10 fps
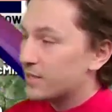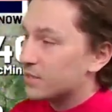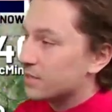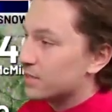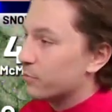
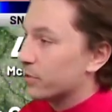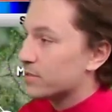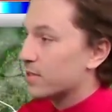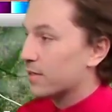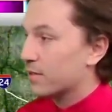you can see what
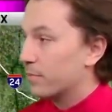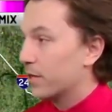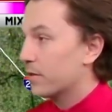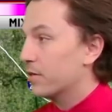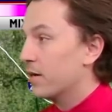it's talking
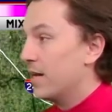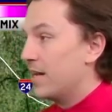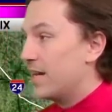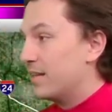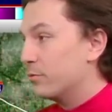about here.
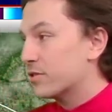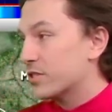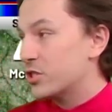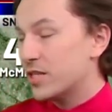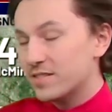And it was
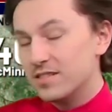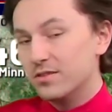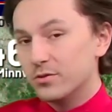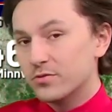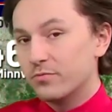suggesting
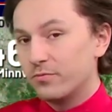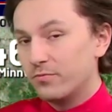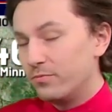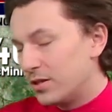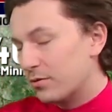those,
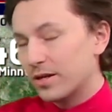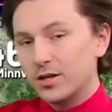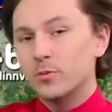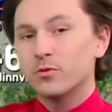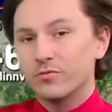you know, kind
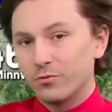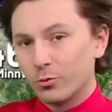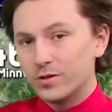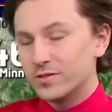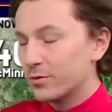of upper
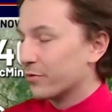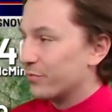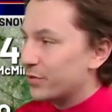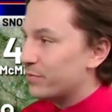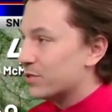40s, lower
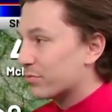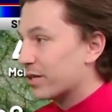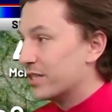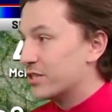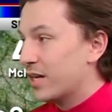50s
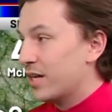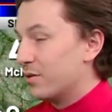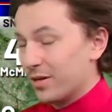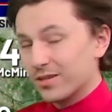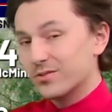range.
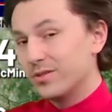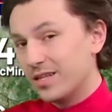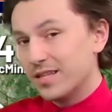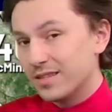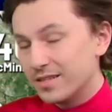To be honest with
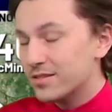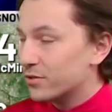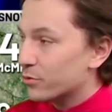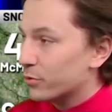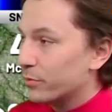you, I think it's
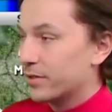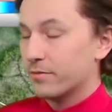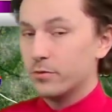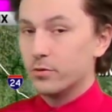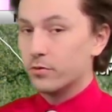underdoing it a
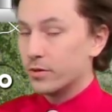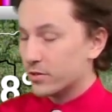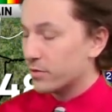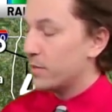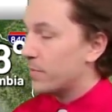few degrees.
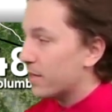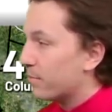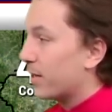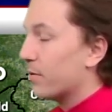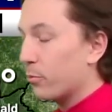So keep that
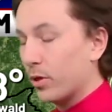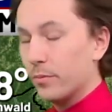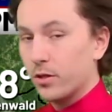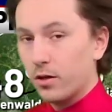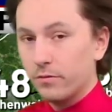in mind. We'll
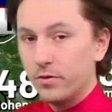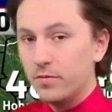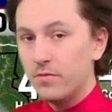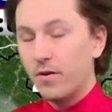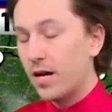probably call it
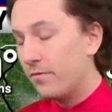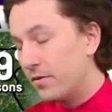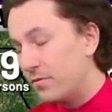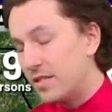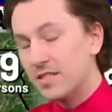55,
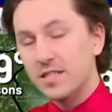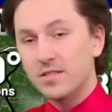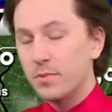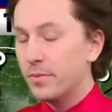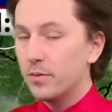
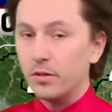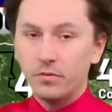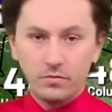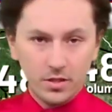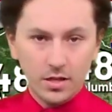56, maybe up to
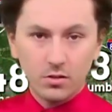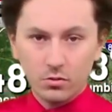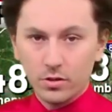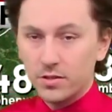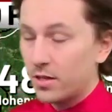58 degrees